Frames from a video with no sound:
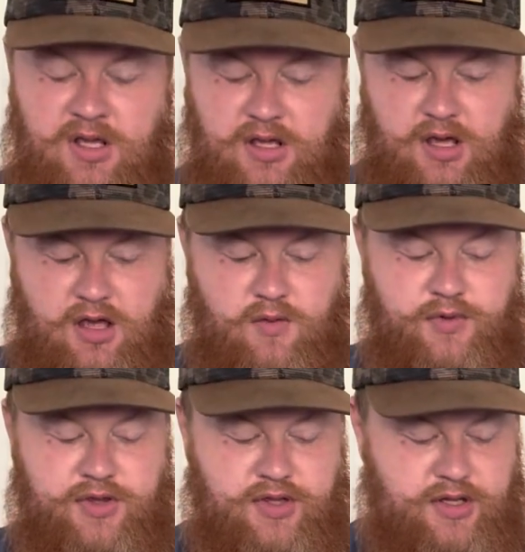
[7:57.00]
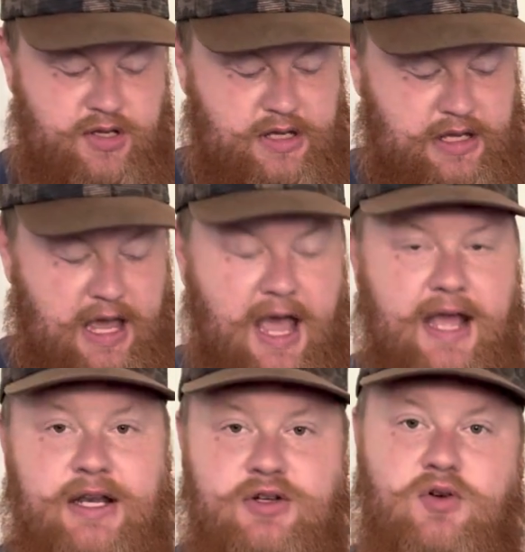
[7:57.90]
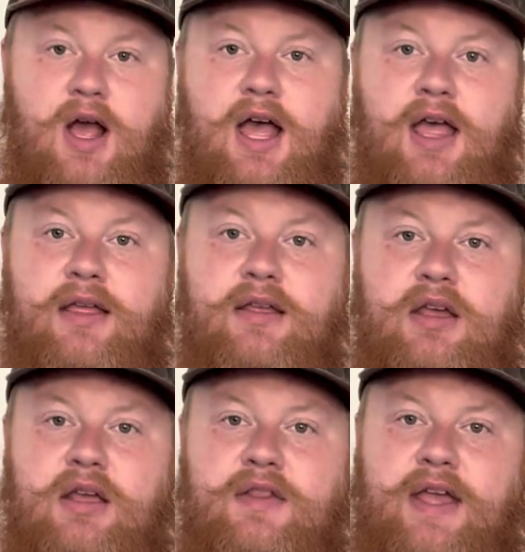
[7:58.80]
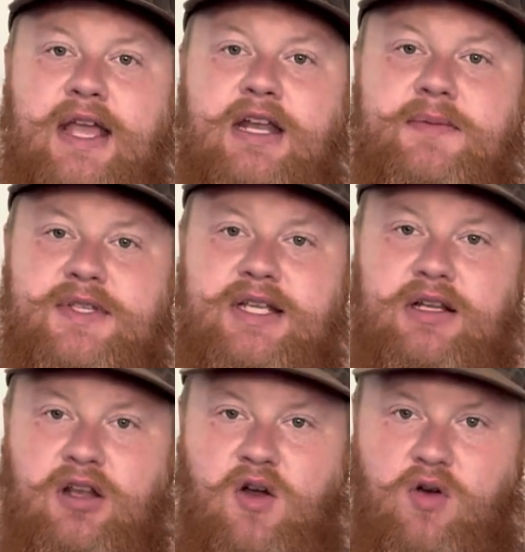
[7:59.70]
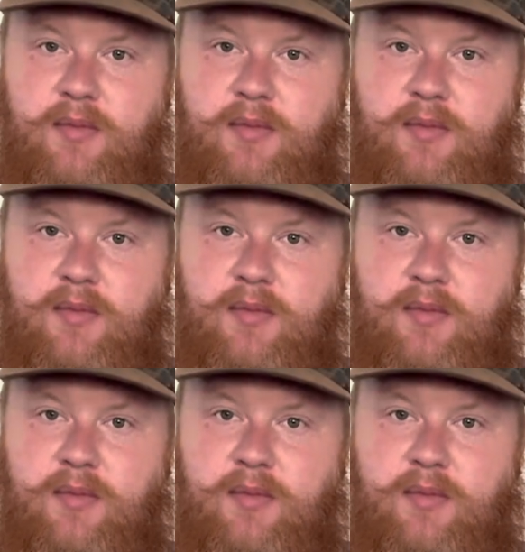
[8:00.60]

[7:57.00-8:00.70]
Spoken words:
With the high and dry, they end up sitting lower,